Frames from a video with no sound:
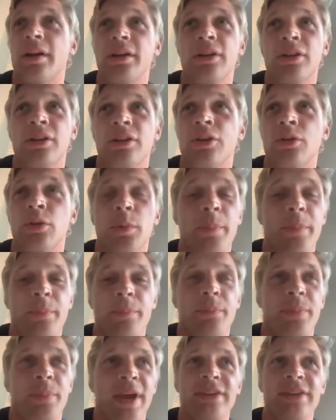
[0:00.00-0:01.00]
You were
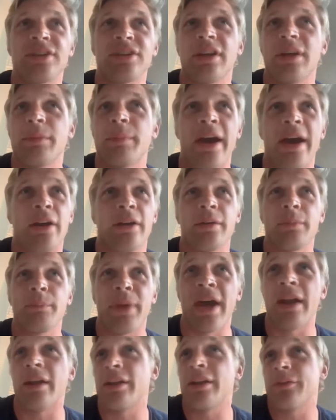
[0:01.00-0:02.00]
basically
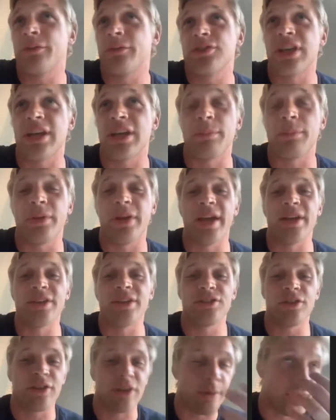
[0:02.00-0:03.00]
battling for second place.
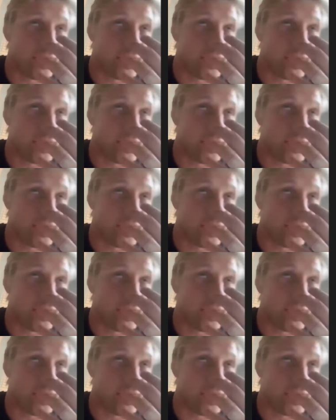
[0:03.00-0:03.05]
They were on the